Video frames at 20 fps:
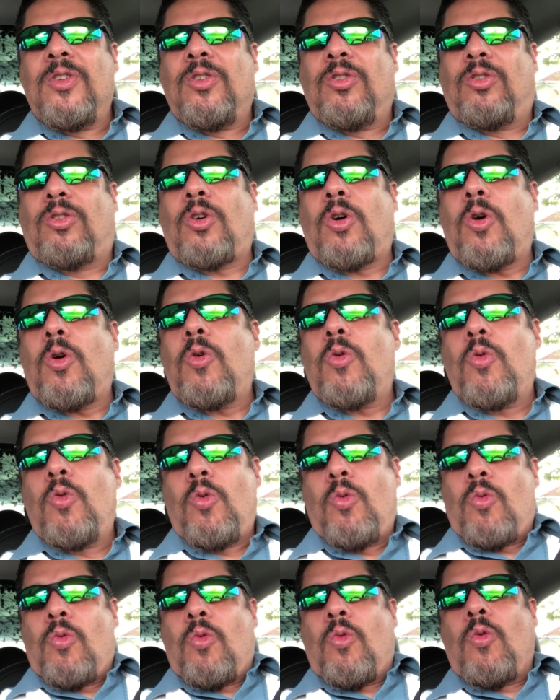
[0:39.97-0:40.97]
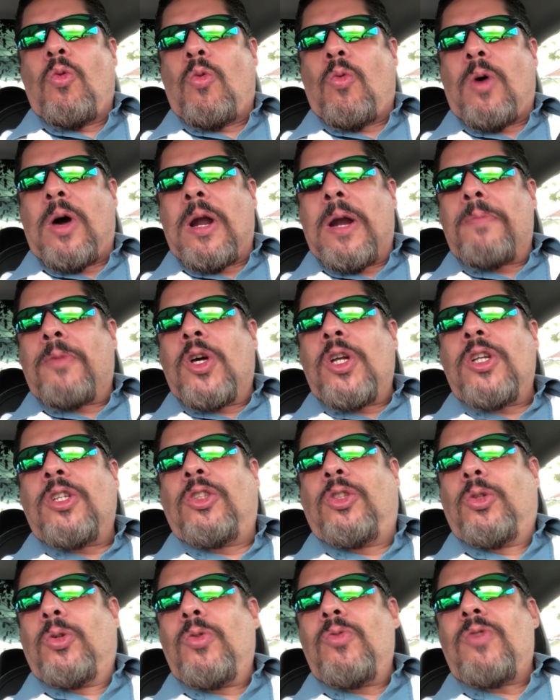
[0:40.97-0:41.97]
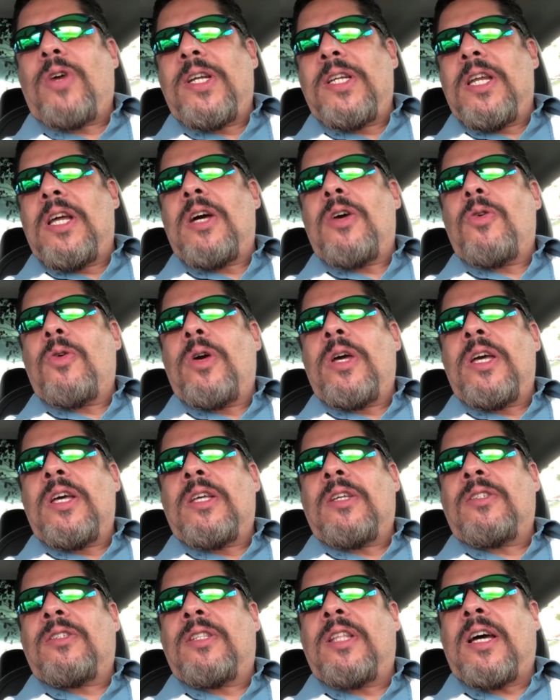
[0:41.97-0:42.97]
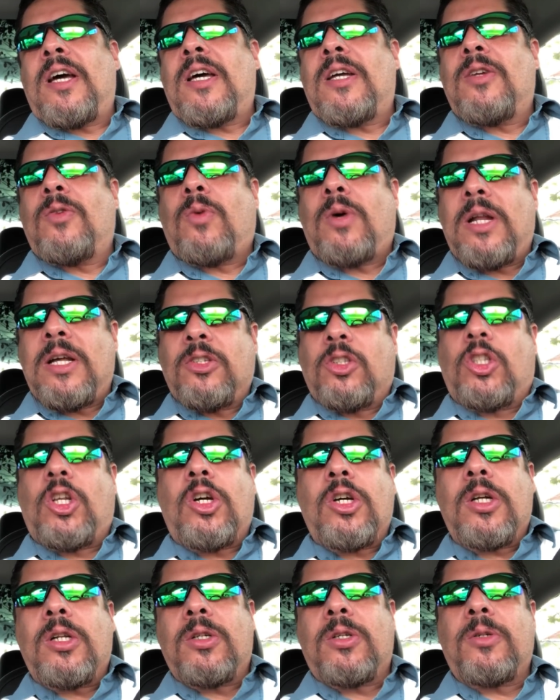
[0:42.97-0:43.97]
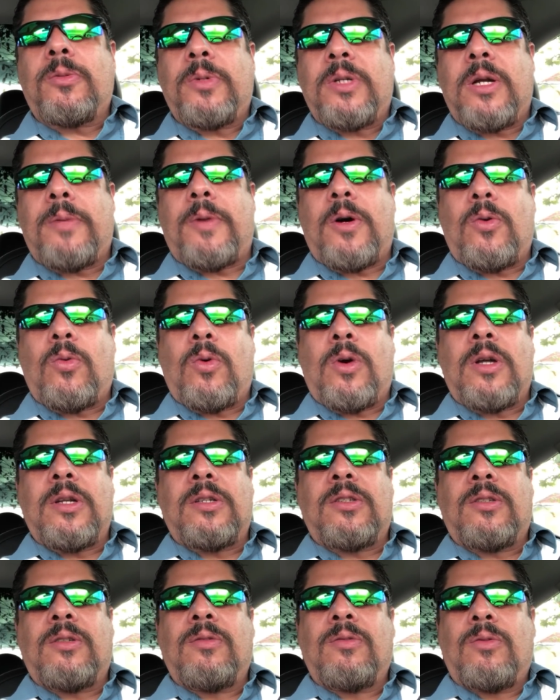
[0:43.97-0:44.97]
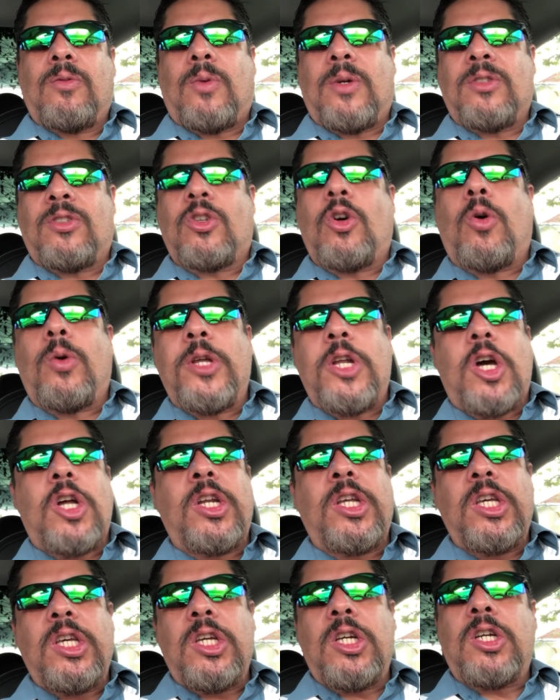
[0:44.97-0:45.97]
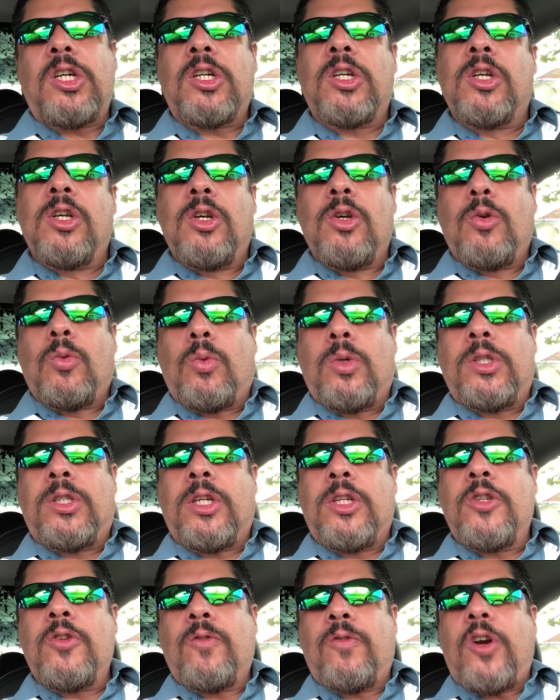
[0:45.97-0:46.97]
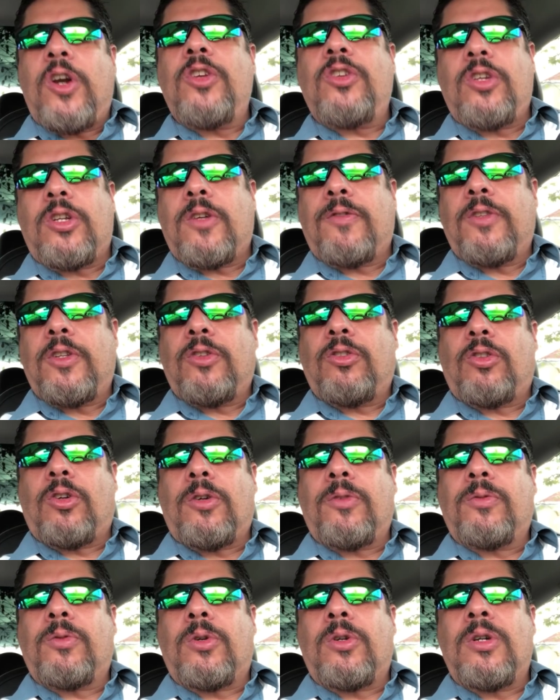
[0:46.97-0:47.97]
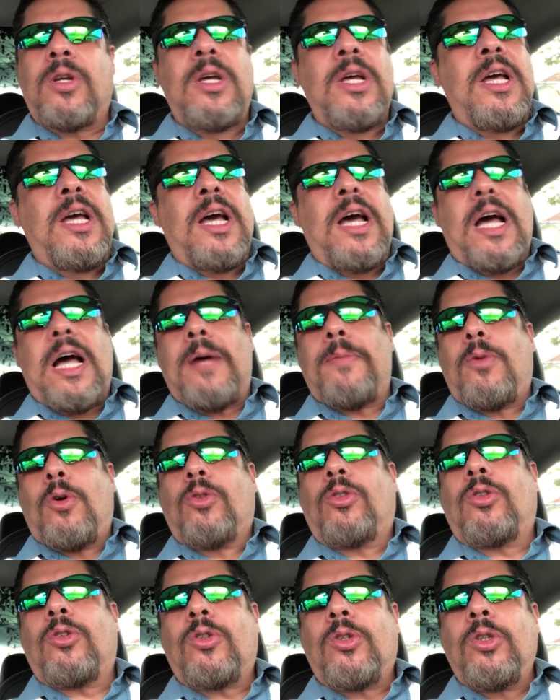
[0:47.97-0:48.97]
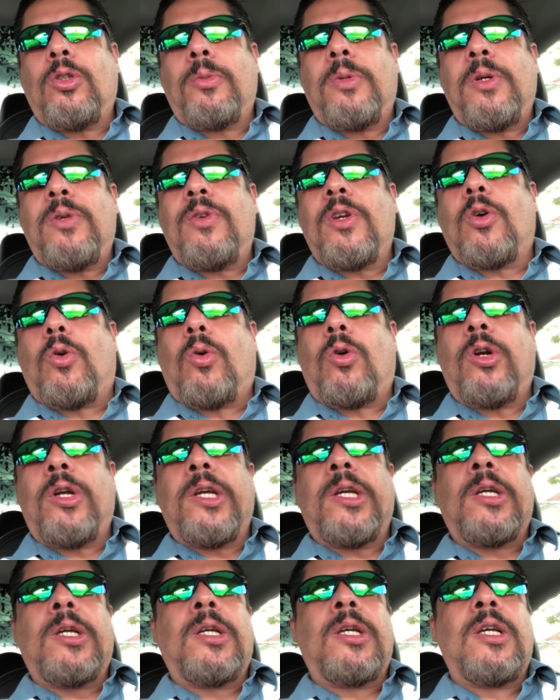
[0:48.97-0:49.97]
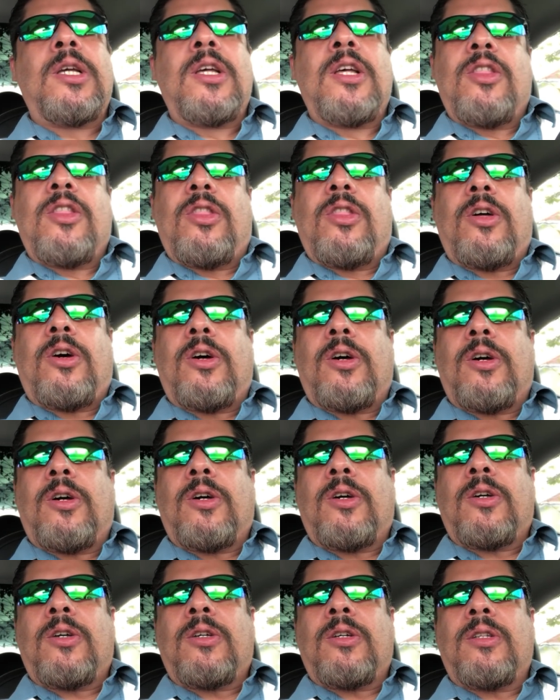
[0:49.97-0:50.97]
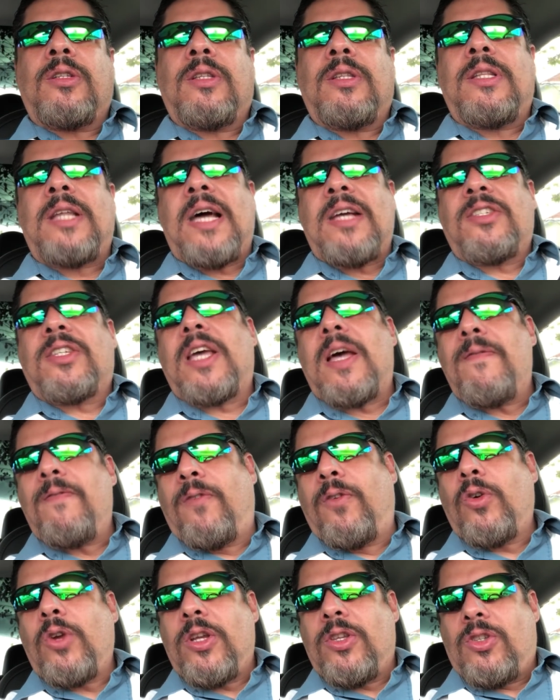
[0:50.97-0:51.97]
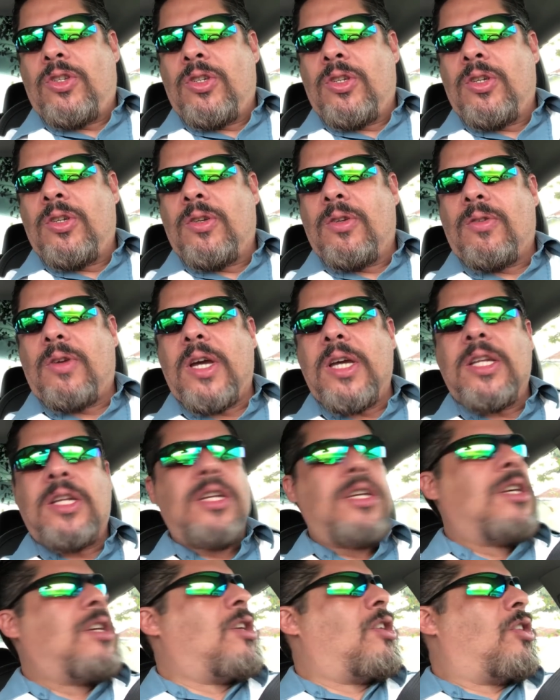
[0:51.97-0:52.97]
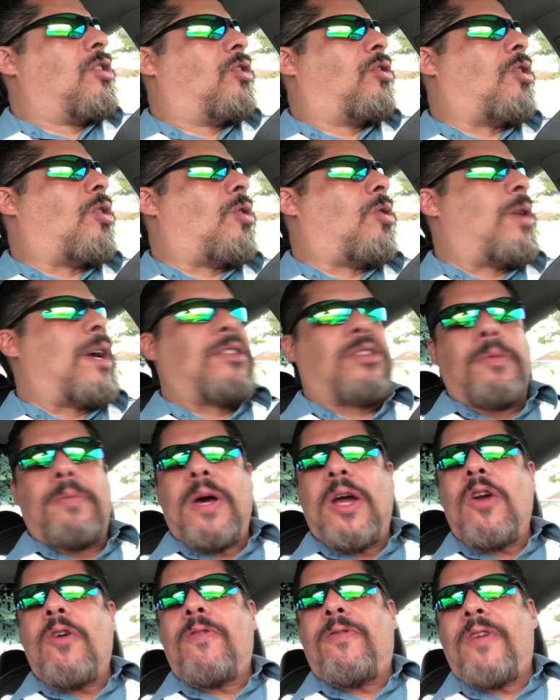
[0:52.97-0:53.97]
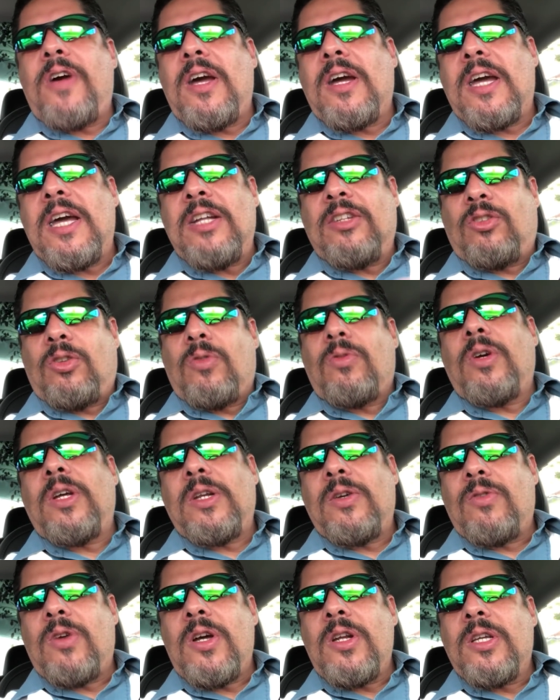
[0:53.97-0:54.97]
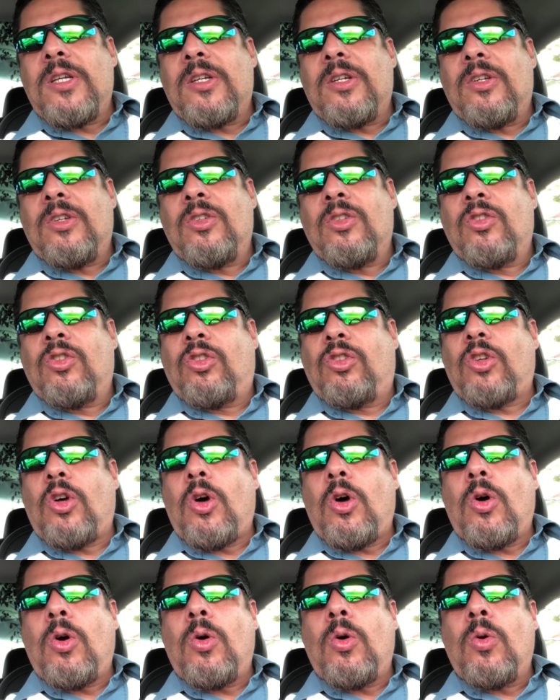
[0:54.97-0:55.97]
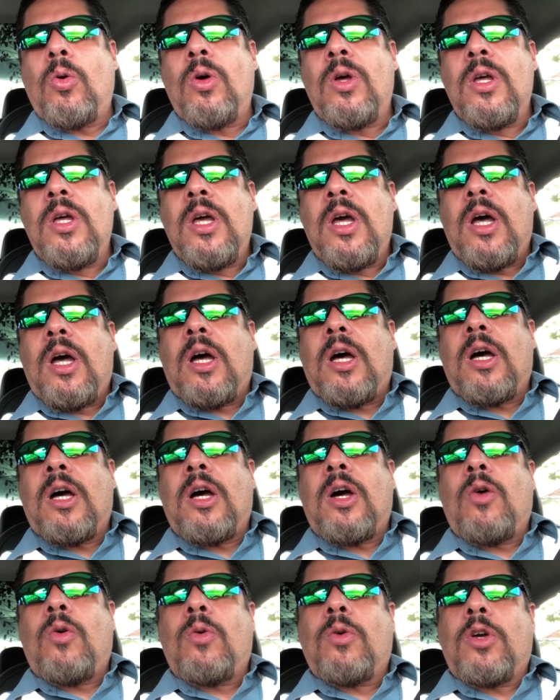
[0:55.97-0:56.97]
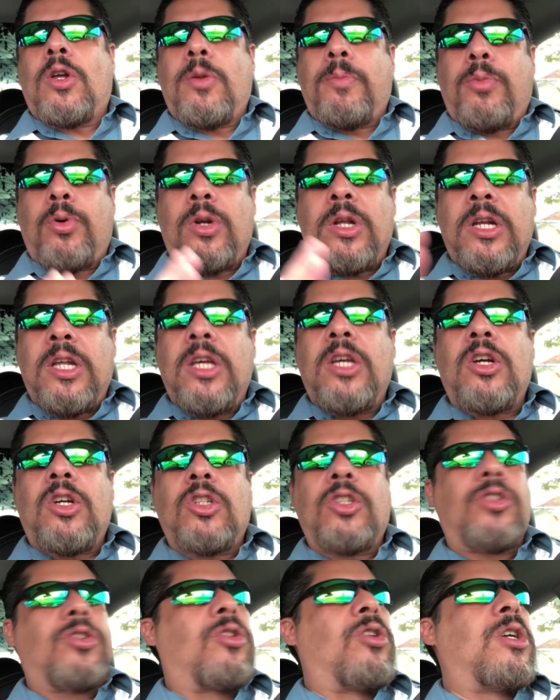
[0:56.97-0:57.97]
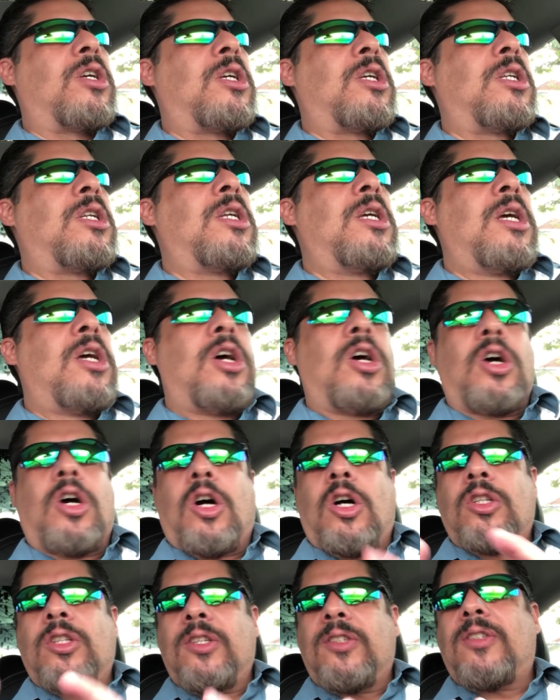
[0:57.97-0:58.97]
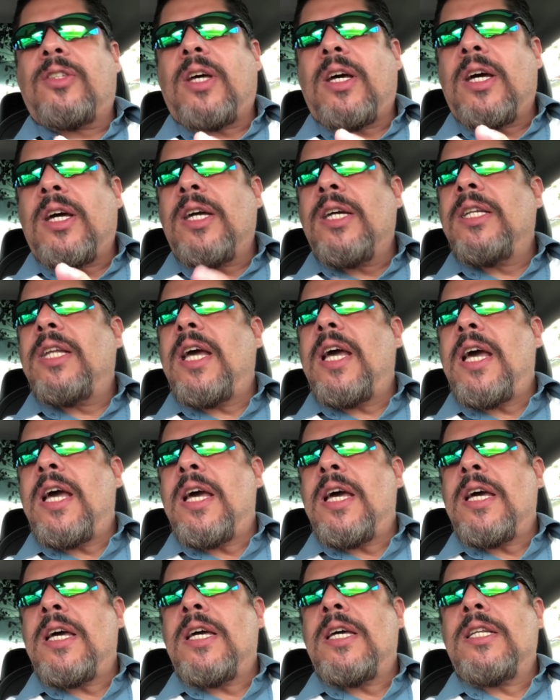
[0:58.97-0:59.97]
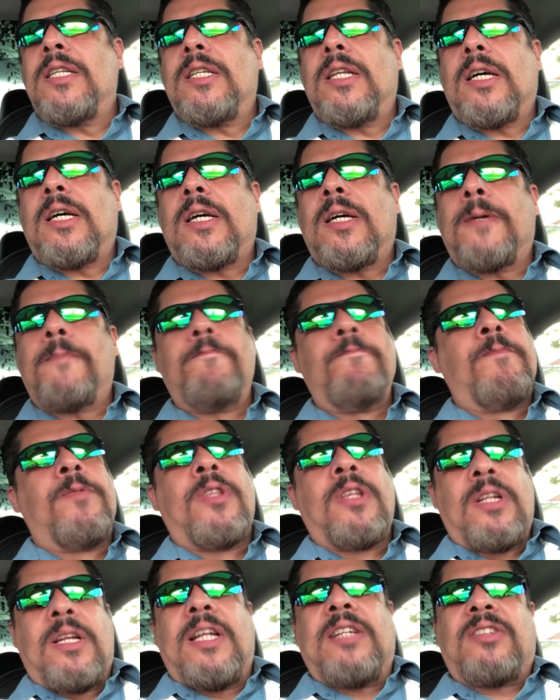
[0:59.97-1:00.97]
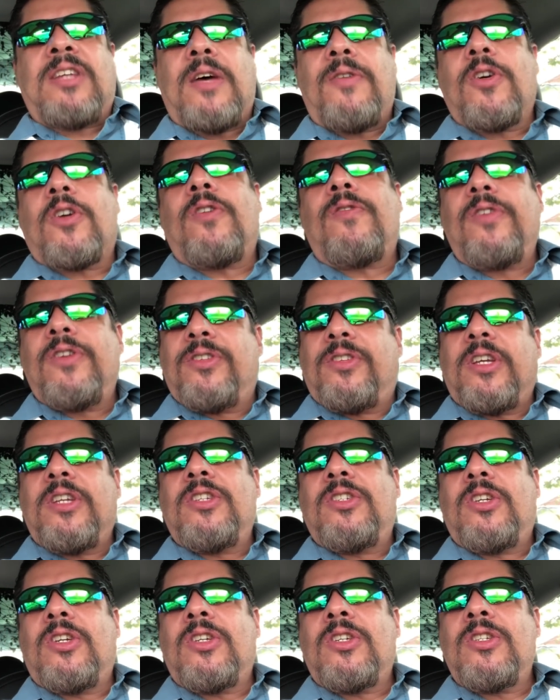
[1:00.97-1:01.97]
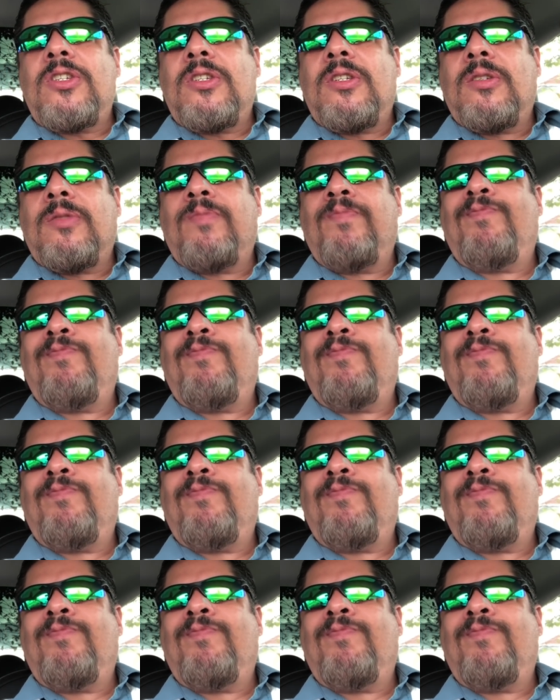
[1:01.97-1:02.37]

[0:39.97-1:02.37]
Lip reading: So what I'm gonna do right now is that while I talk a little bit about what's going on here with the new version of the software, I'm also going to be recording the dashcam footage, right? So as a matter of fact, it's already running. So we're gonna put it here on the screen, on the side, and let's have a conversation